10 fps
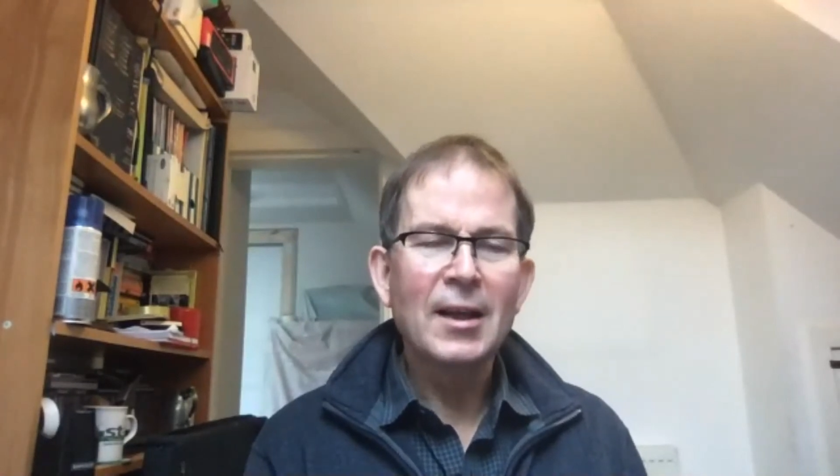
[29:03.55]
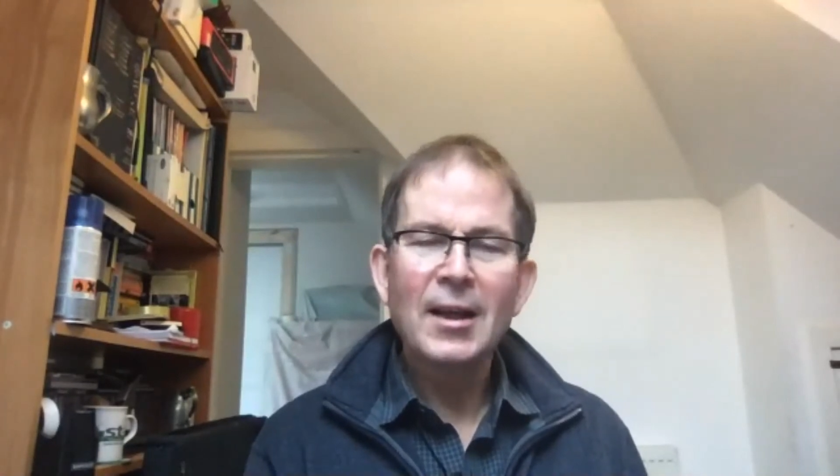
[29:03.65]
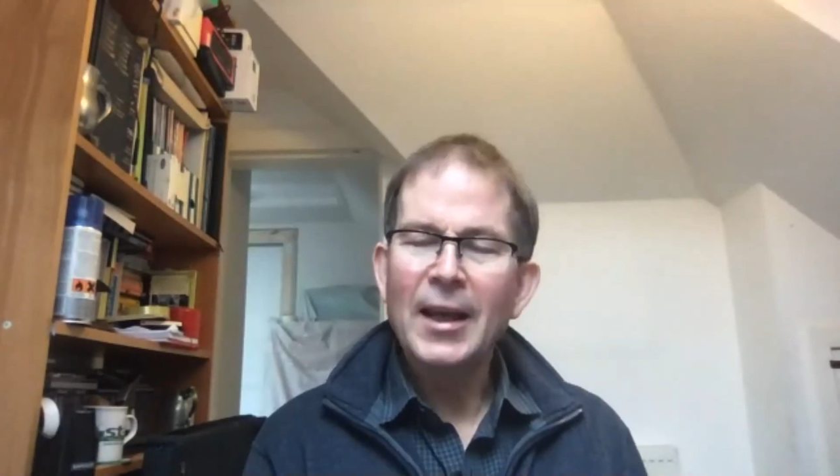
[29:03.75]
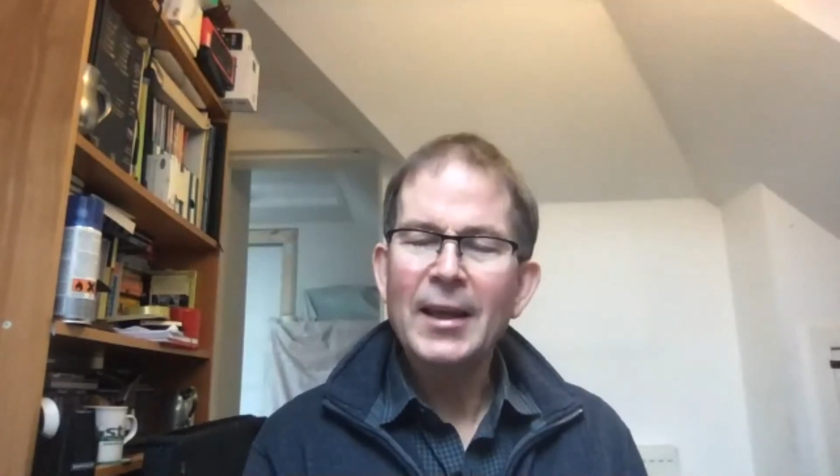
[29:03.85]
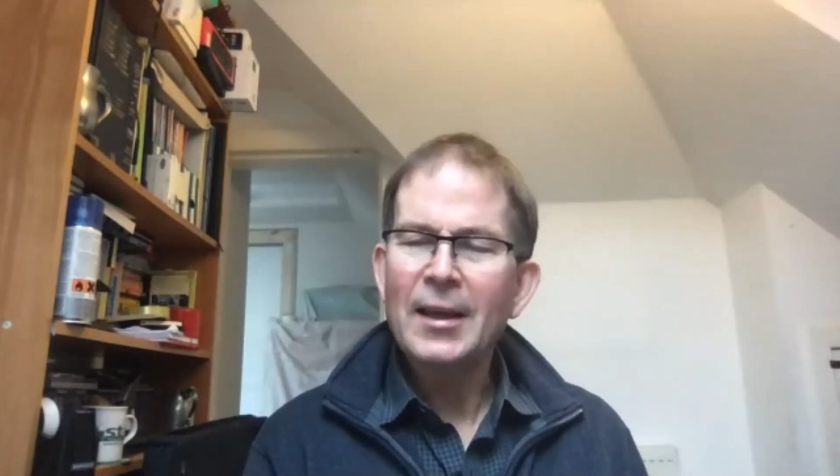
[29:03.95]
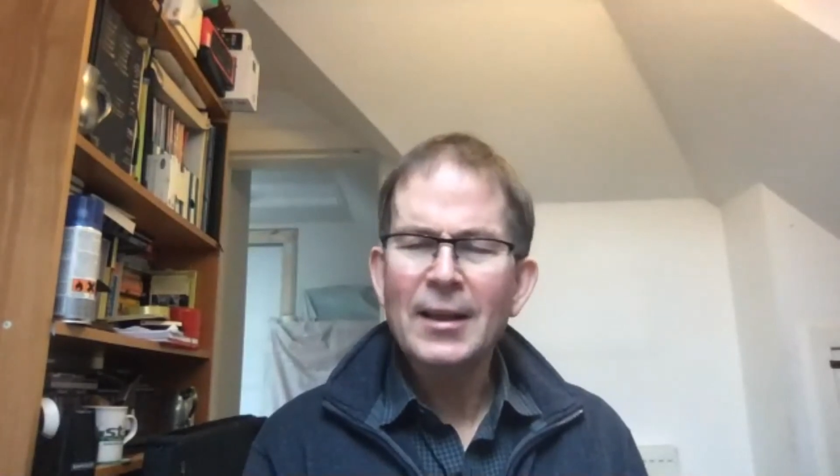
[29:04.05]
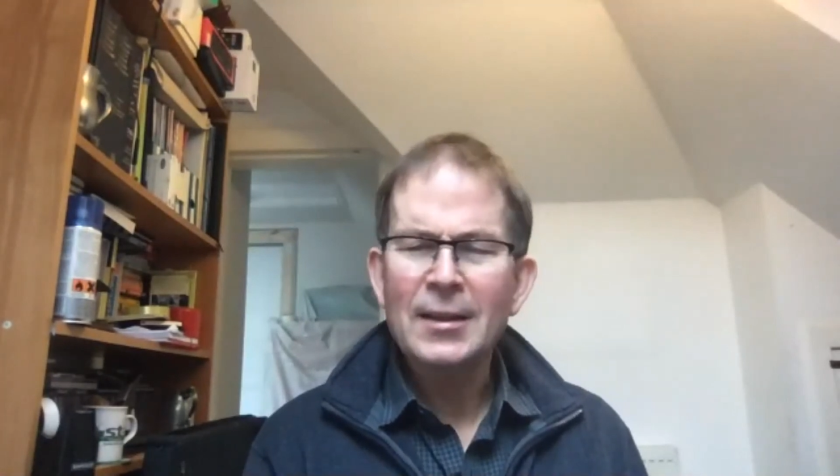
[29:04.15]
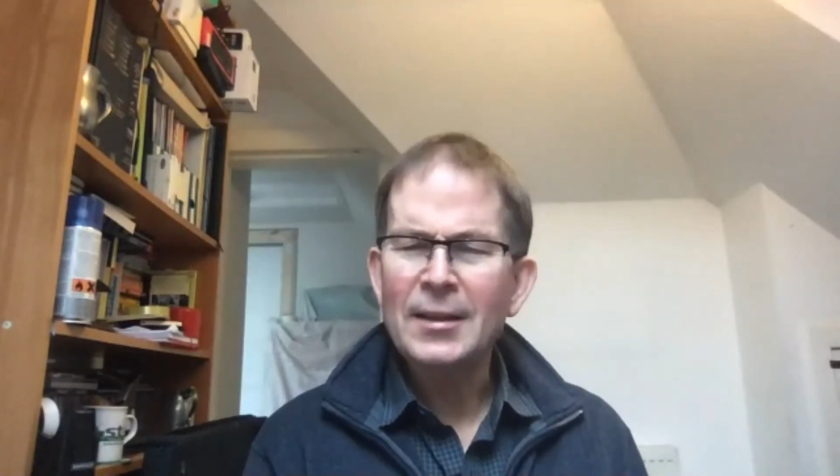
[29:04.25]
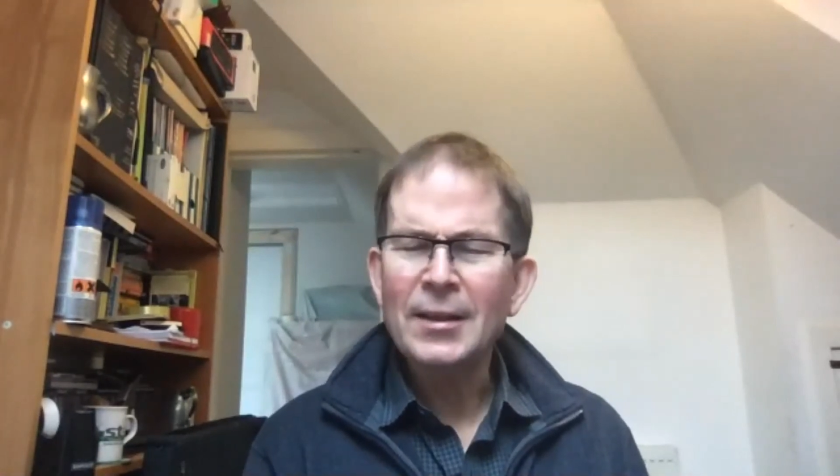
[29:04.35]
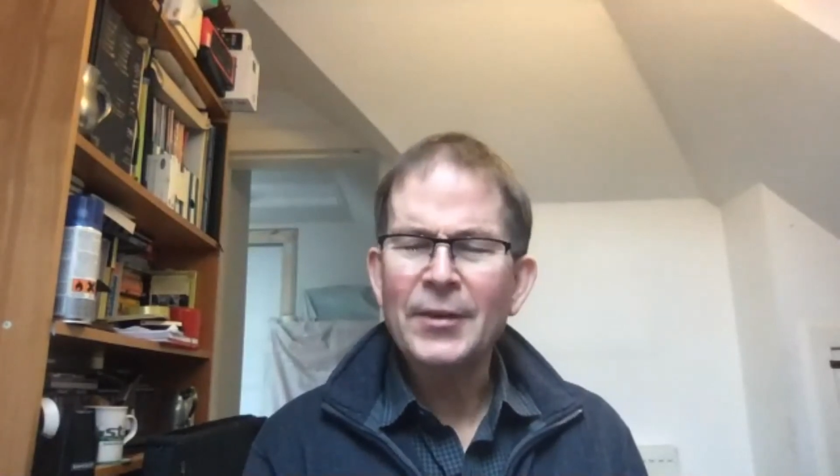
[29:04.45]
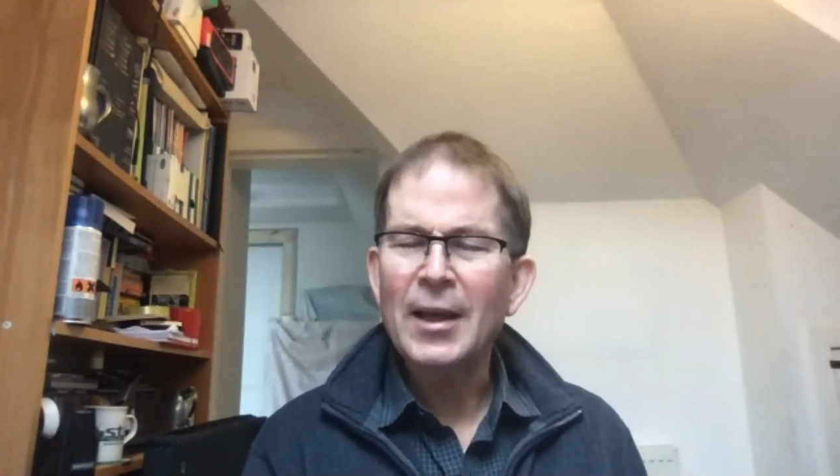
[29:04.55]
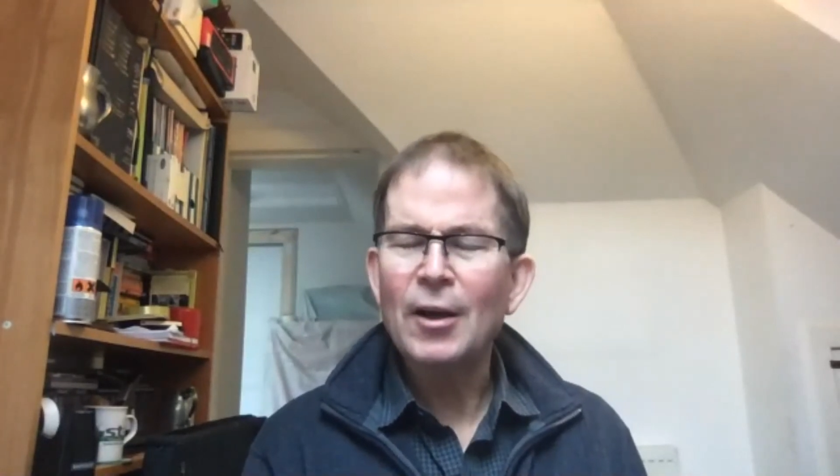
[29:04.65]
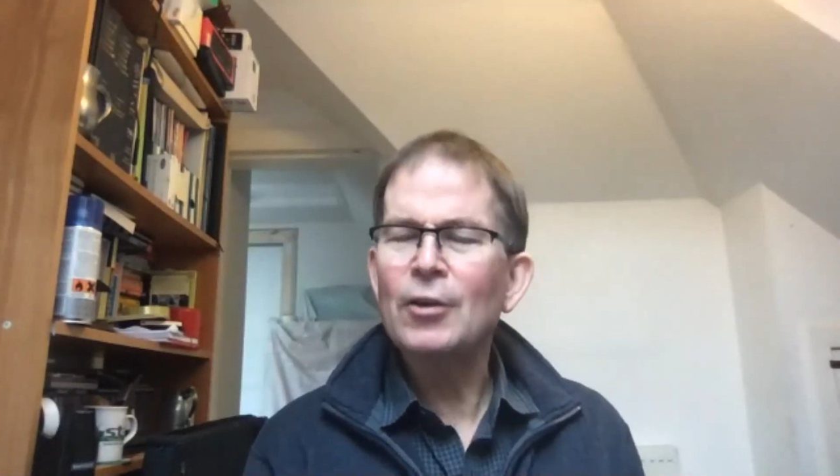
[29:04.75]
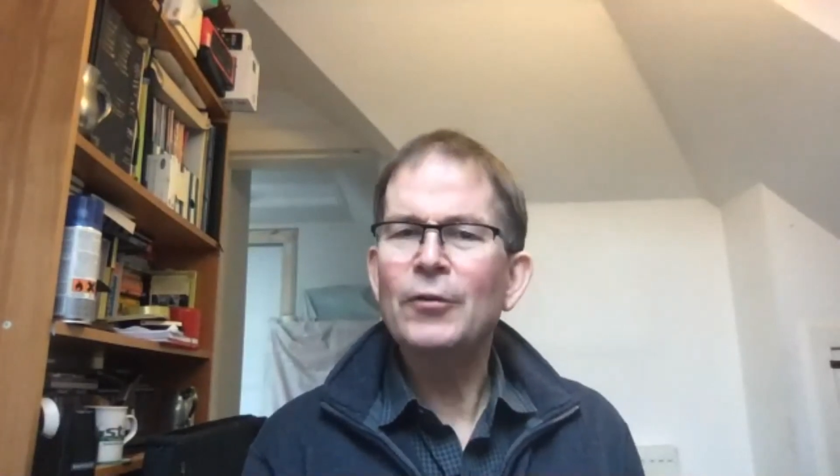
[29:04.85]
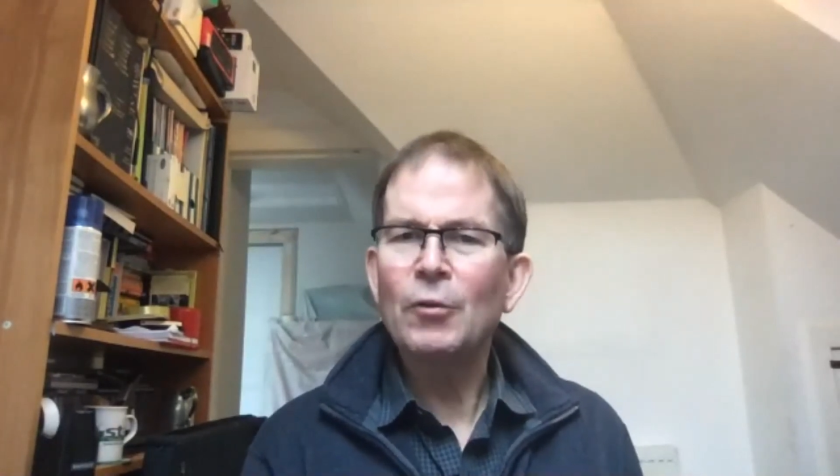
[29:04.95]
it can kind of get
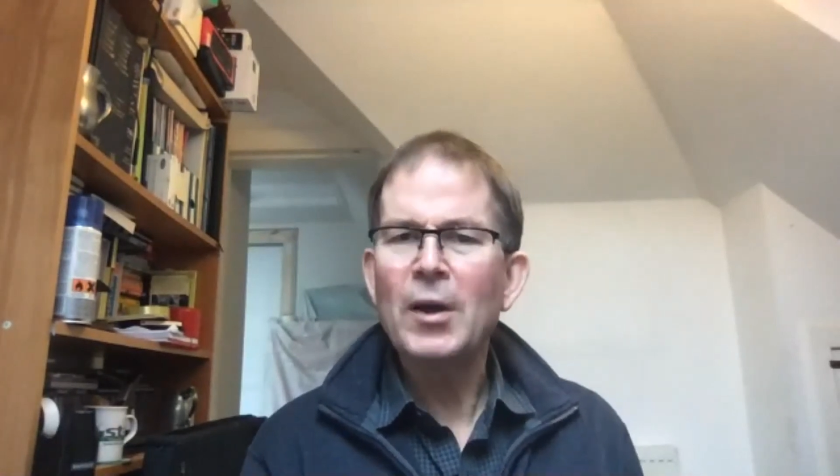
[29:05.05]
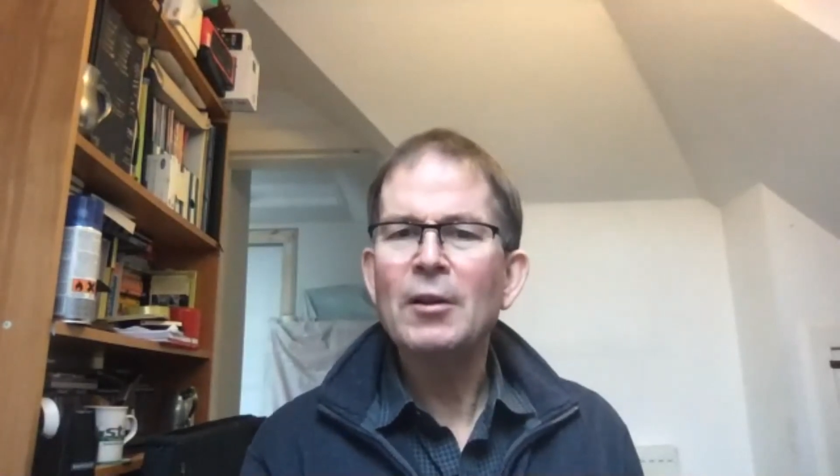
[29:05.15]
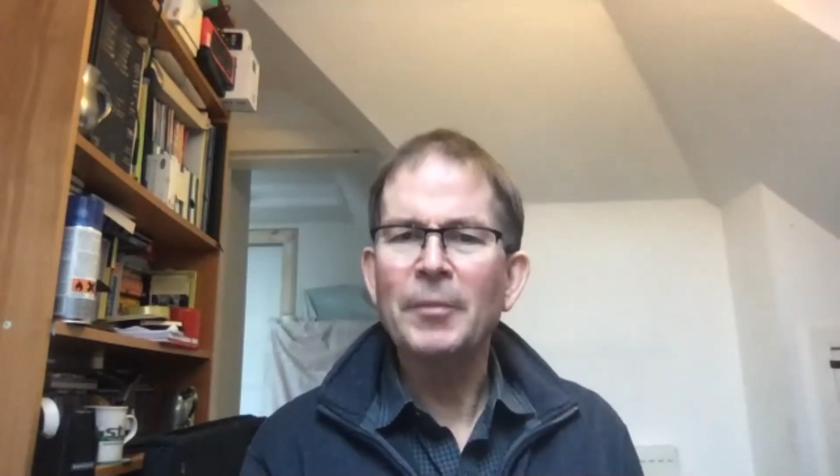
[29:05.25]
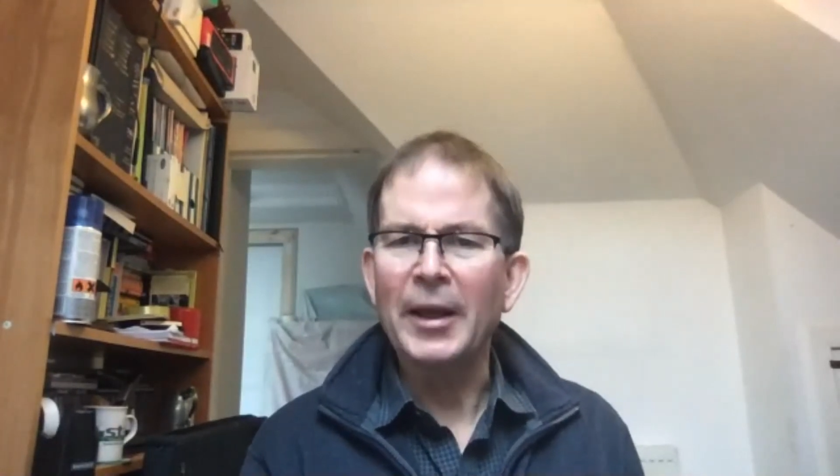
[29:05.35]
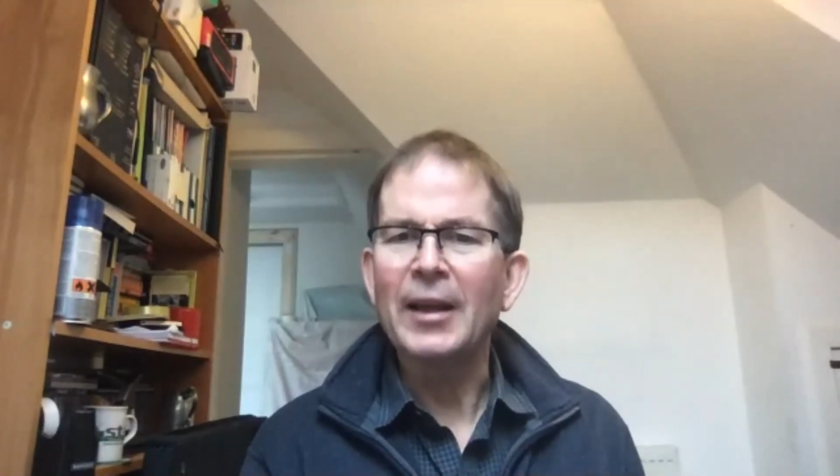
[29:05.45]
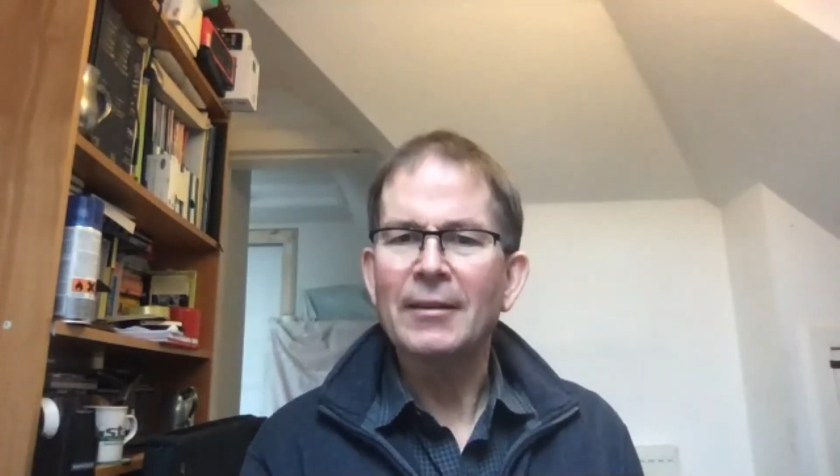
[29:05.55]
overwhelming,